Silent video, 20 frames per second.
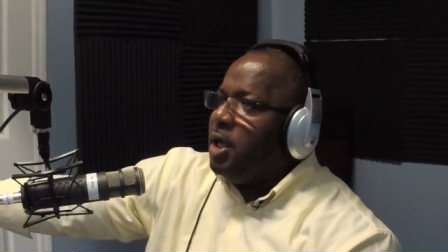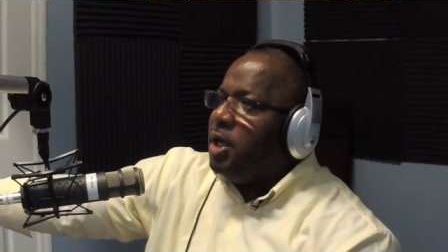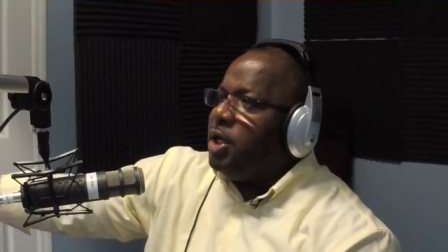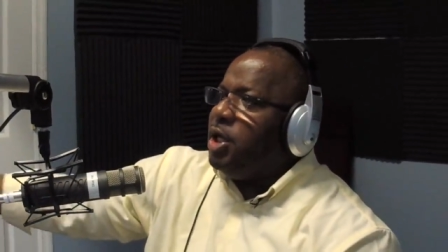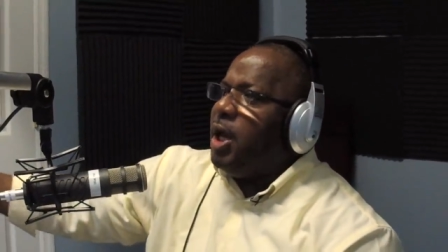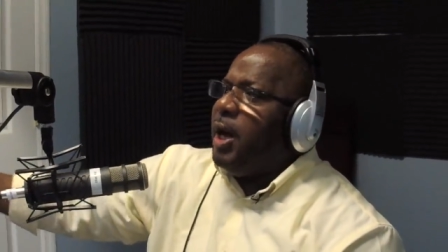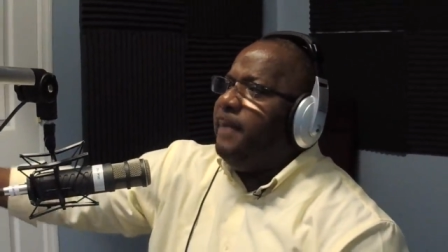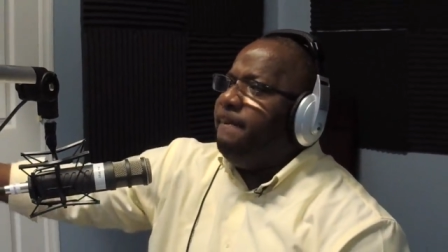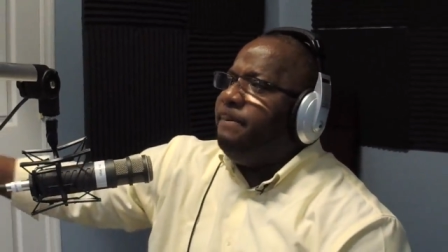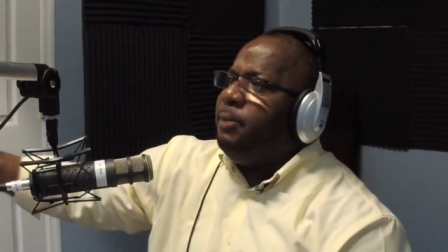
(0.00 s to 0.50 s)

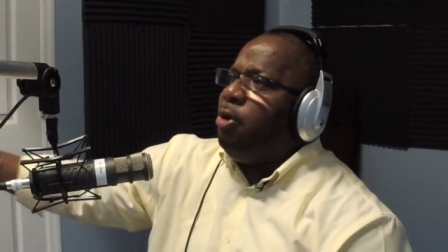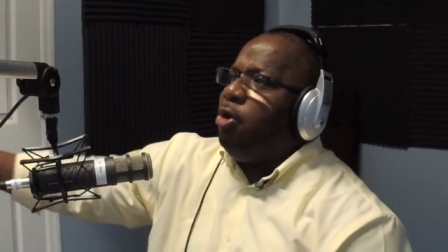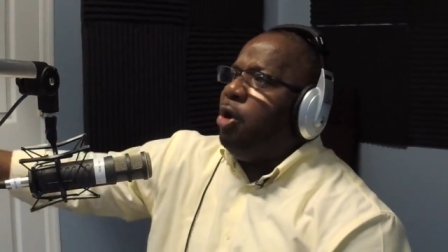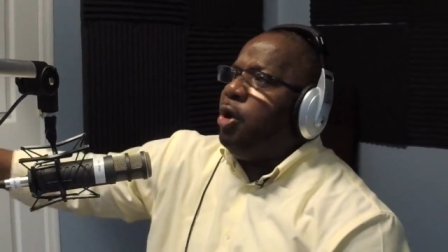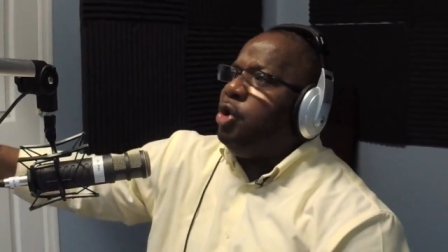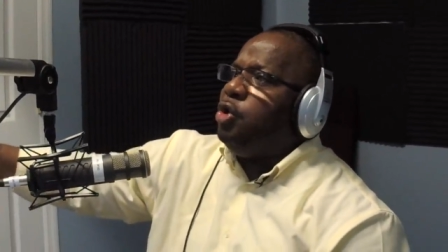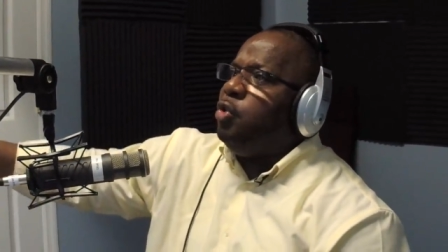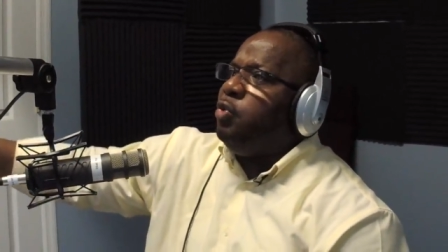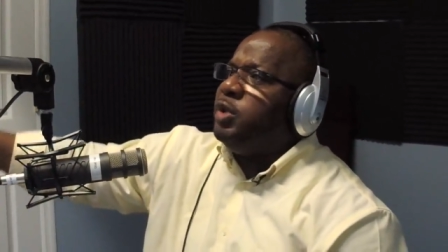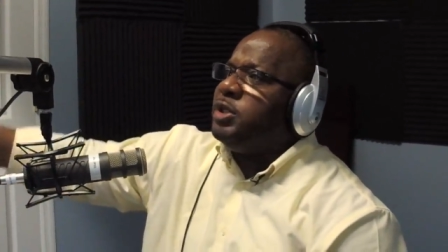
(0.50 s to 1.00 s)
your
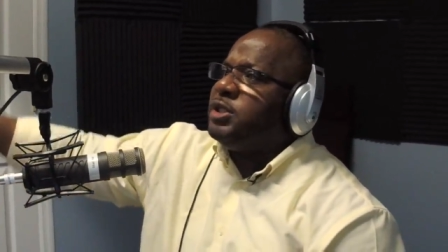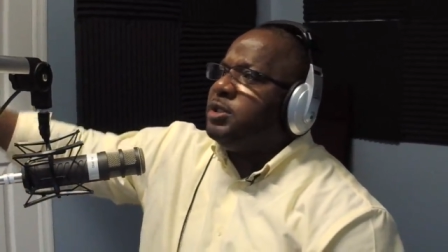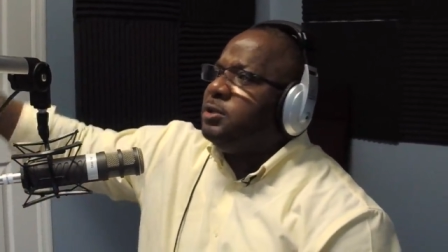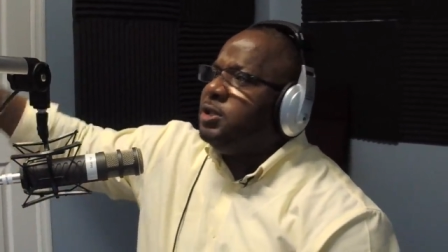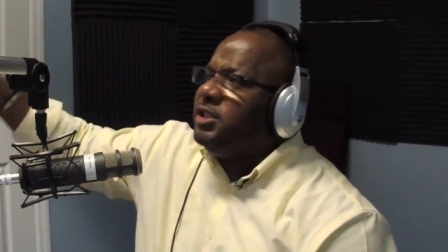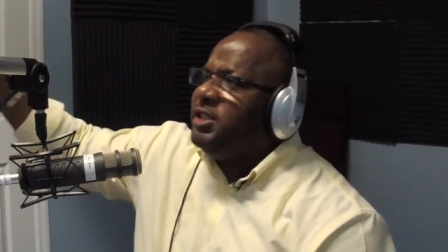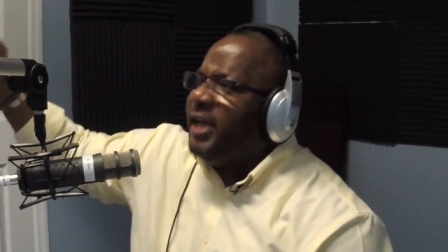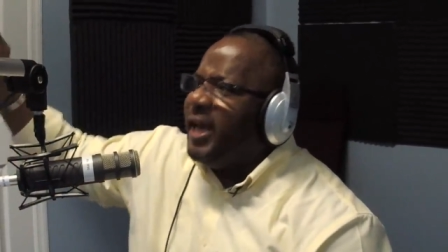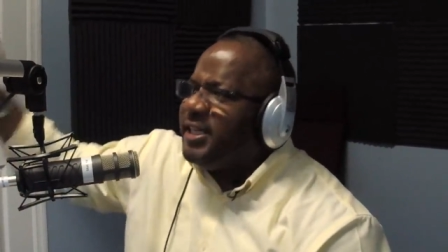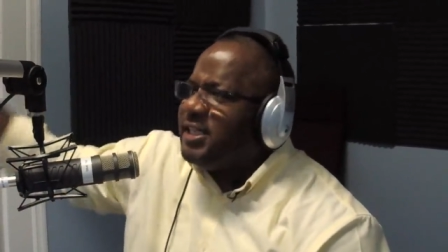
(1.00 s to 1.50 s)
boy who was
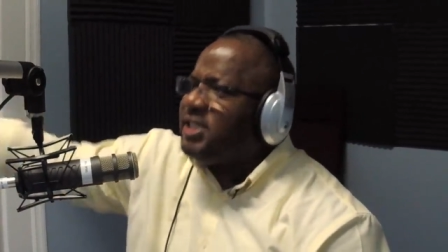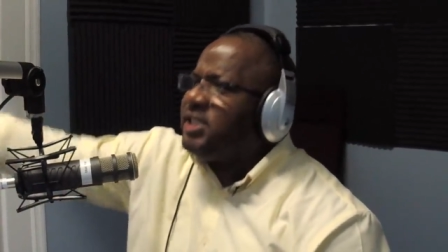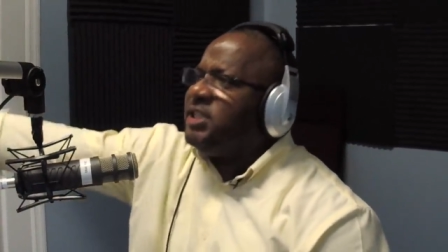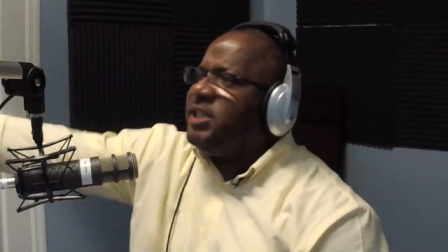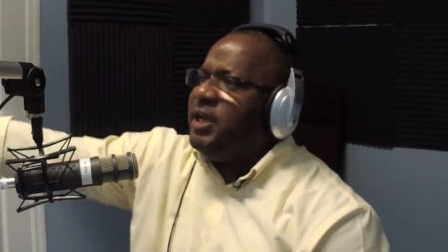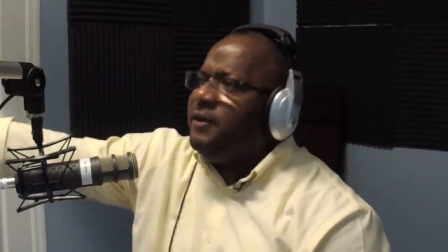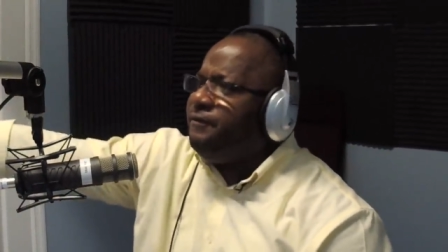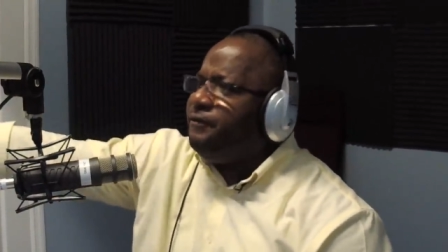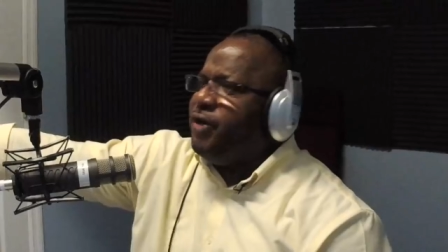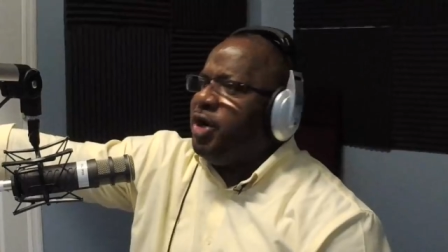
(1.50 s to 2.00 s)

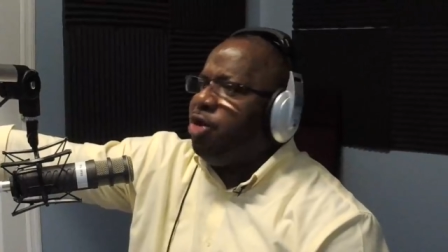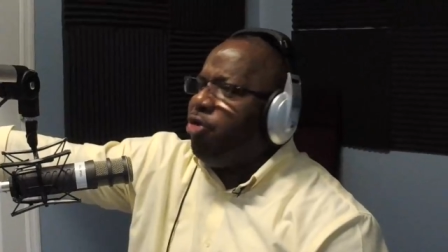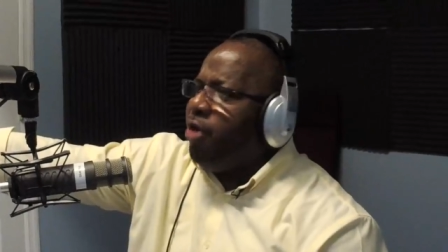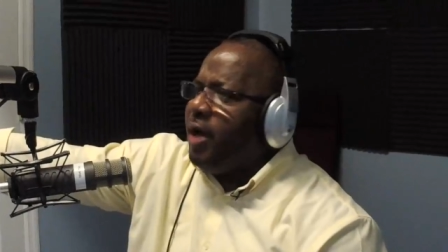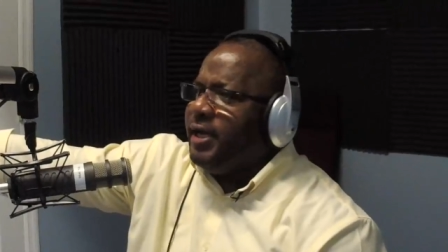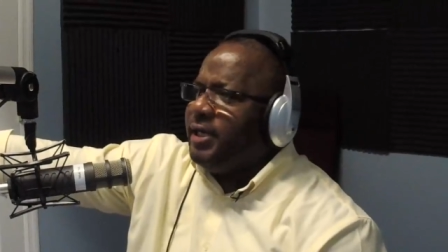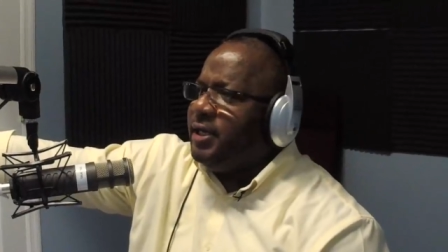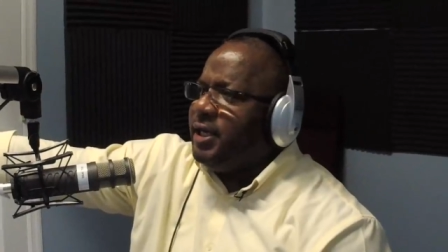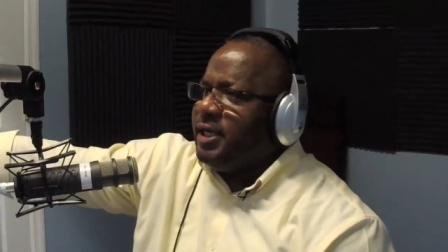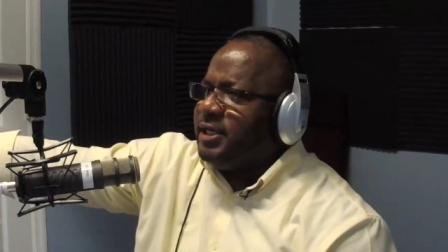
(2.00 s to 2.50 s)
destined for
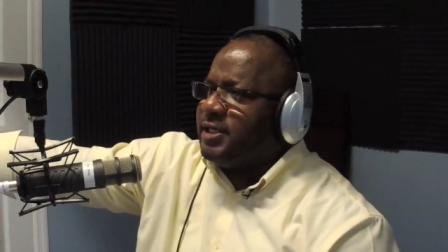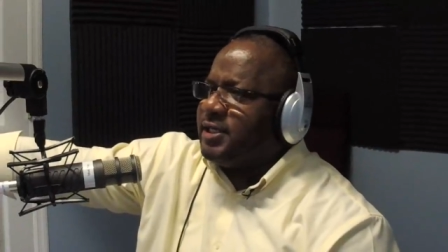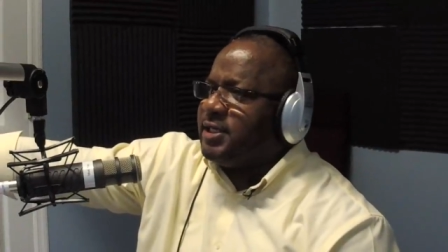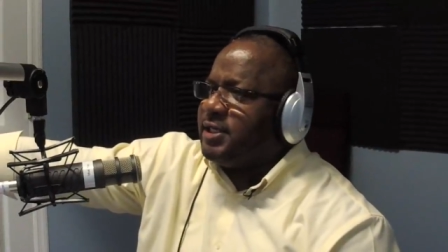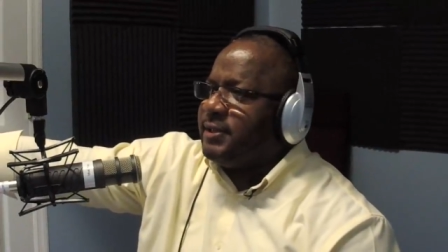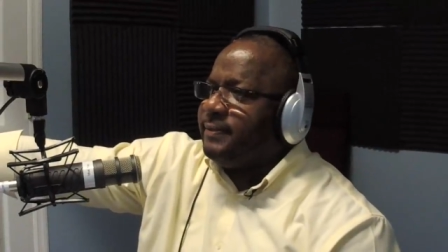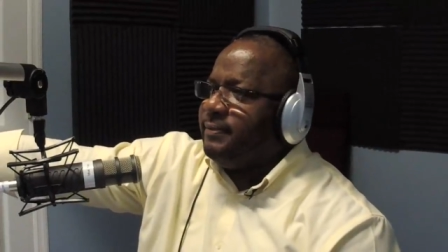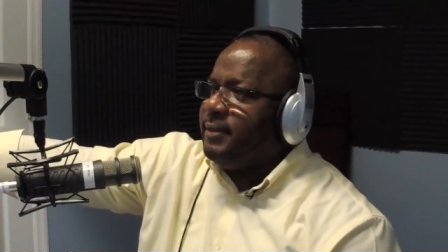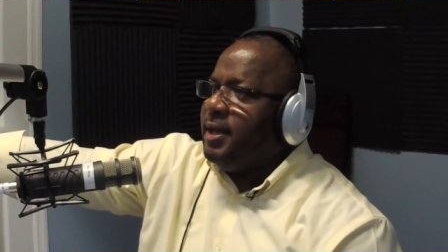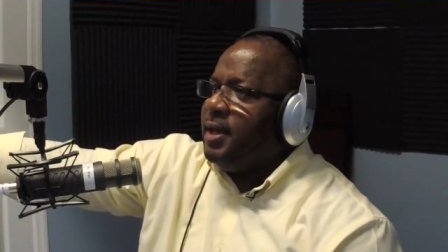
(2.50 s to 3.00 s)

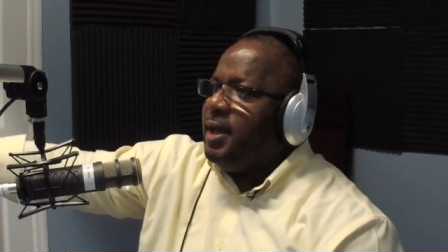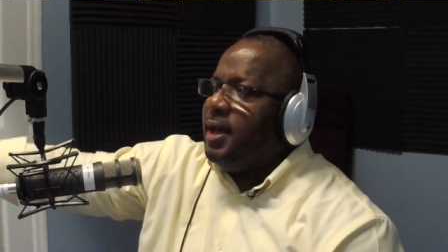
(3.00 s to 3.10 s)
greatness,